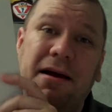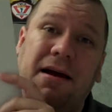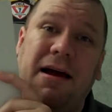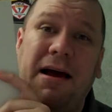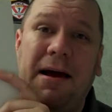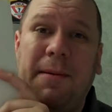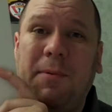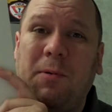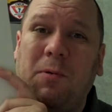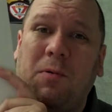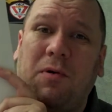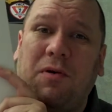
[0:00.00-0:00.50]

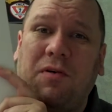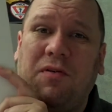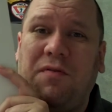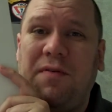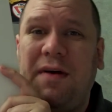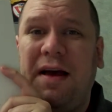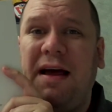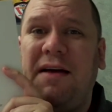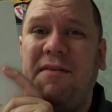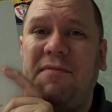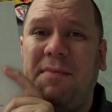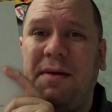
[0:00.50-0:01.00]
AppleWorks
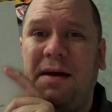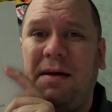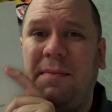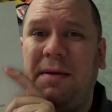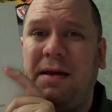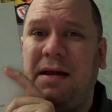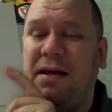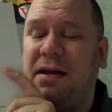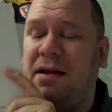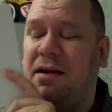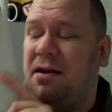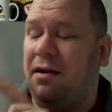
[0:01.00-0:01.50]
5,
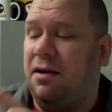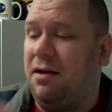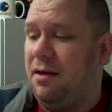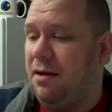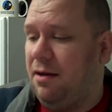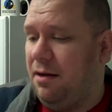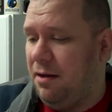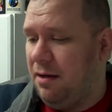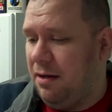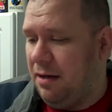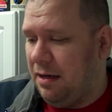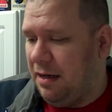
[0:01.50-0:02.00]
baby.
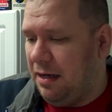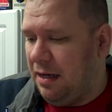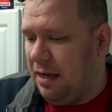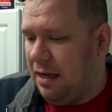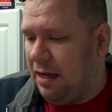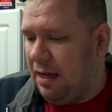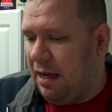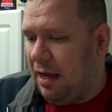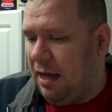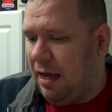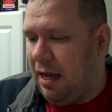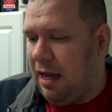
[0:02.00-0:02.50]

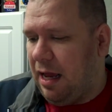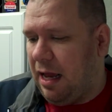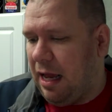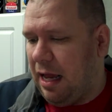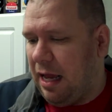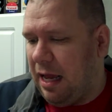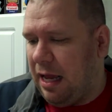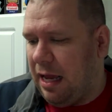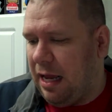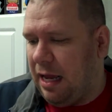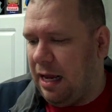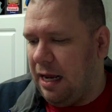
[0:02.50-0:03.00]

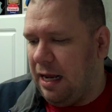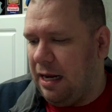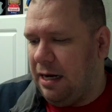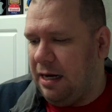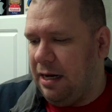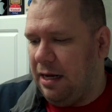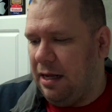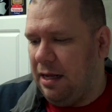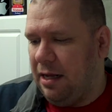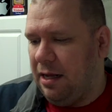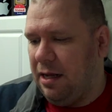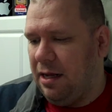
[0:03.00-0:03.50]
And